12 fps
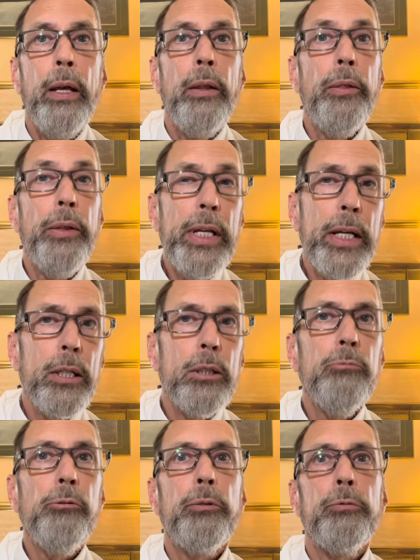Think
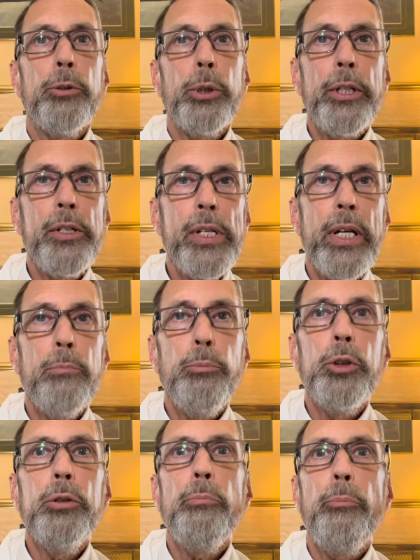of, for
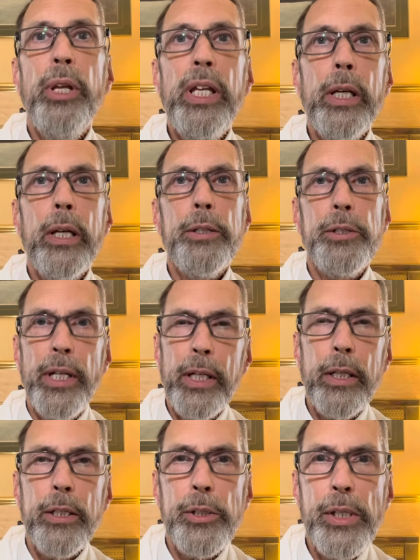example, being a
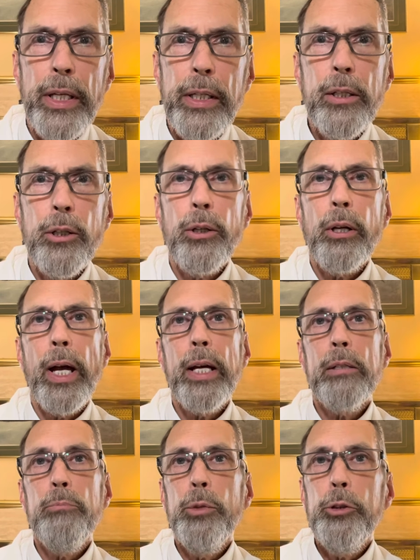ticket taker
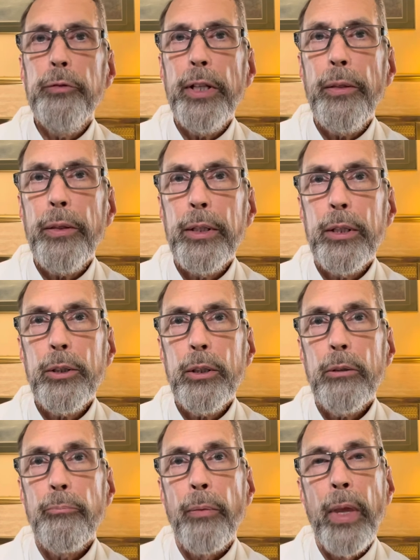at a movie
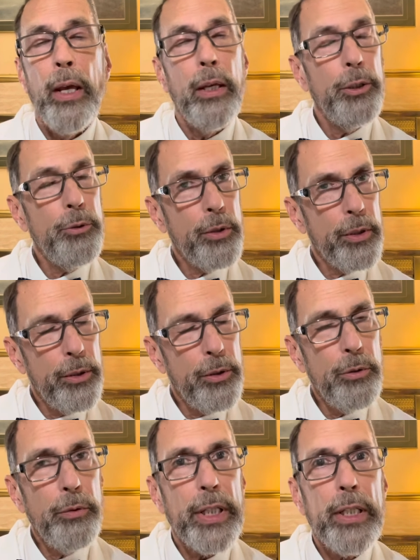theater. You can
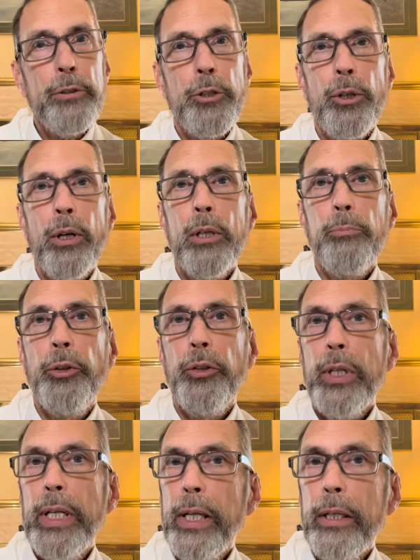do that job
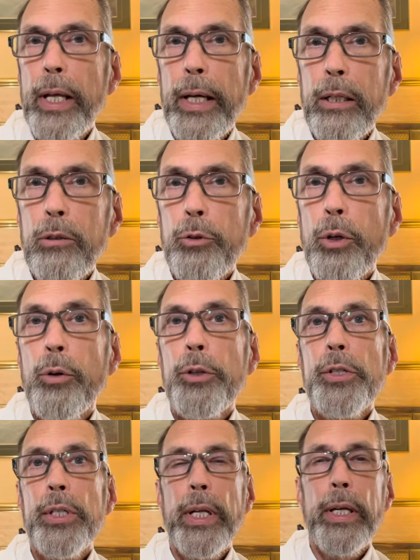sitting down or
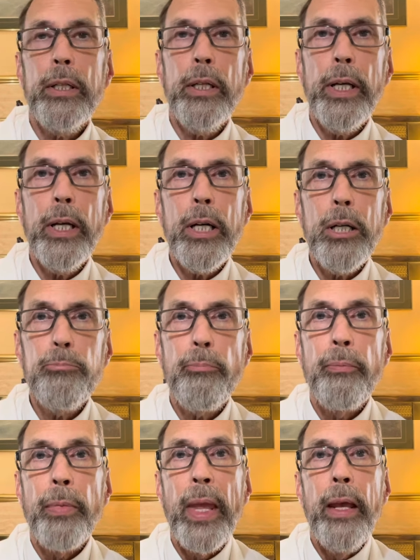standing
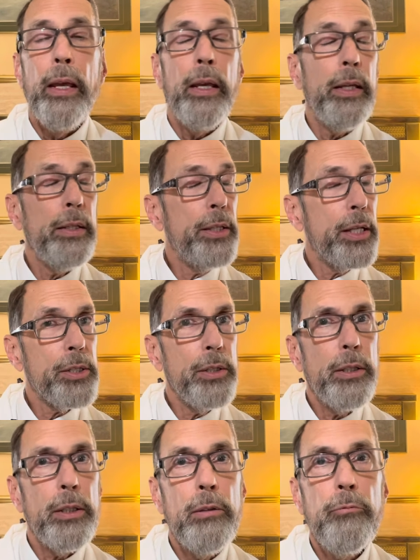up. It
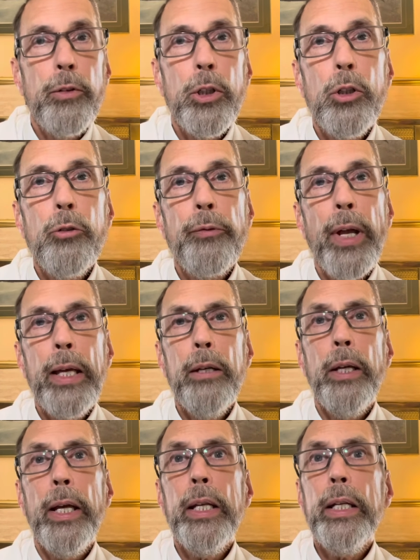doesn't involve
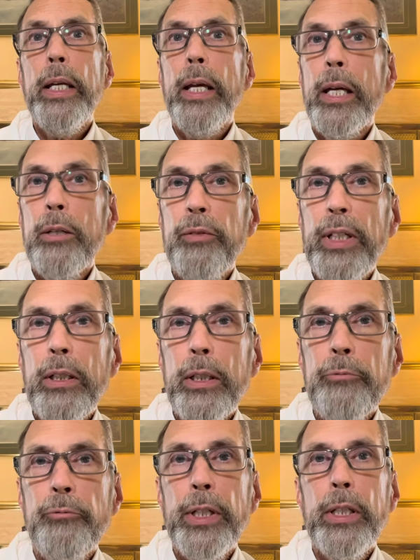any heavy
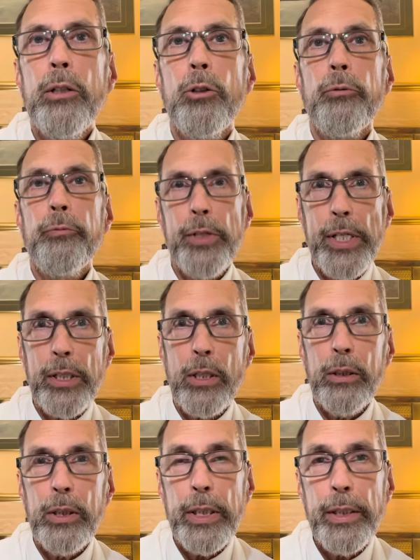lifting or
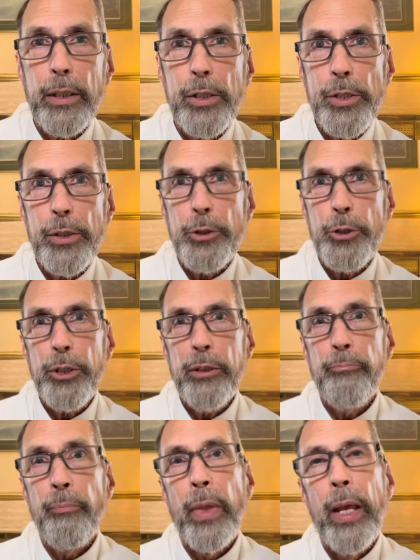physical exertion,